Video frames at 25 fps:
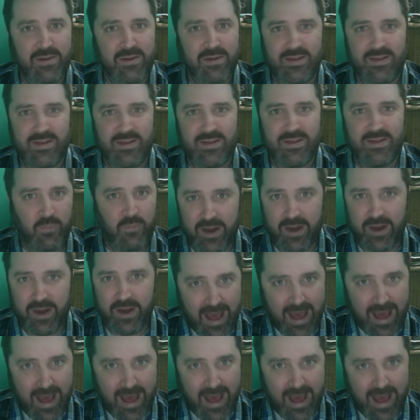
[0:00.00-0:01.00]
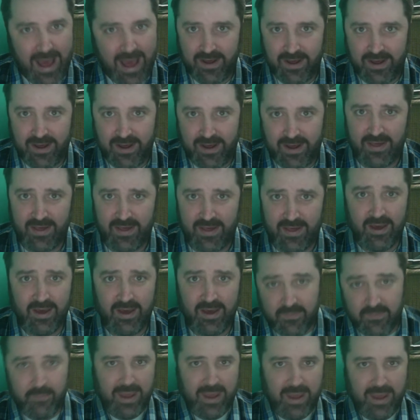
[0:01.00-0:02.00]
just isn't working out for us.
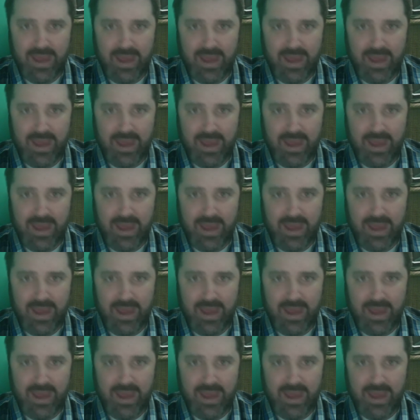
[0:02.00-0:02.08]
for